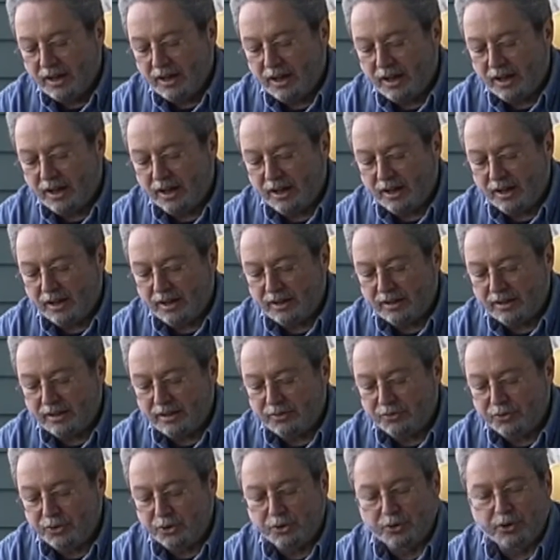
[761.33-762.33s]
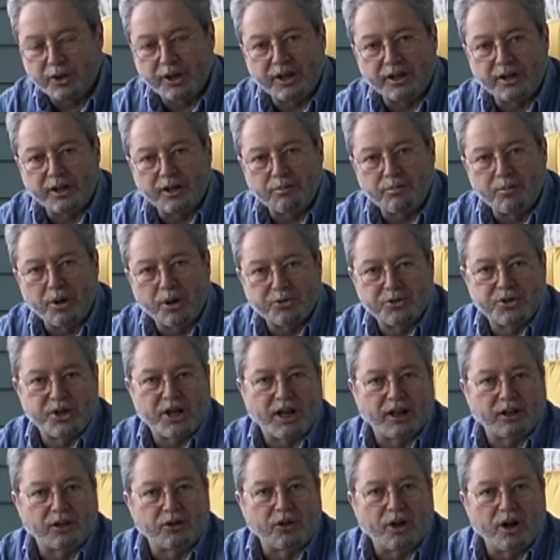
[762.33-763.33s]
uh, if you're in a
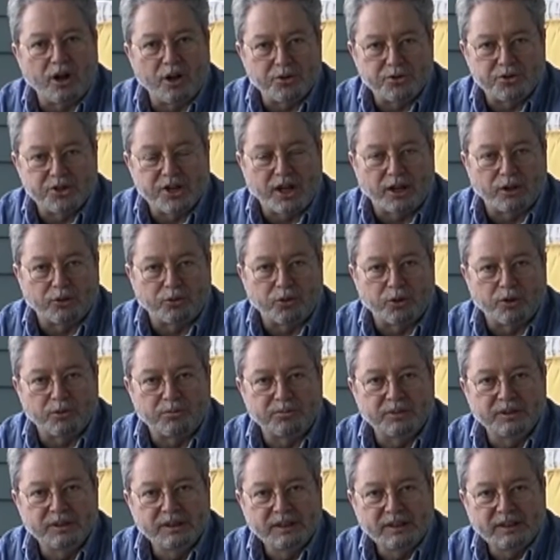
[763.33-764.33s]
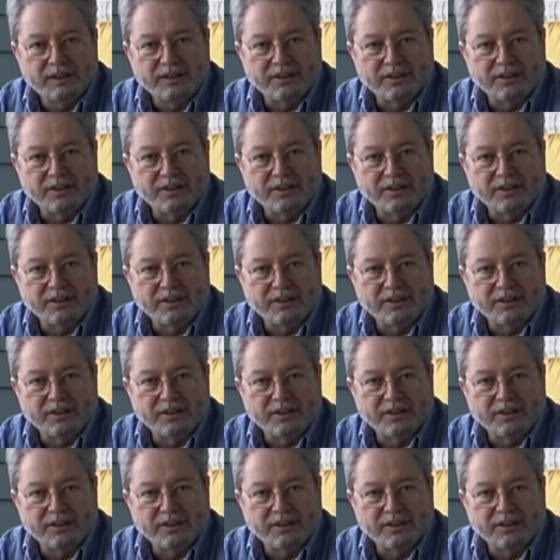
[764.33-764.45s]
motel or a hotel room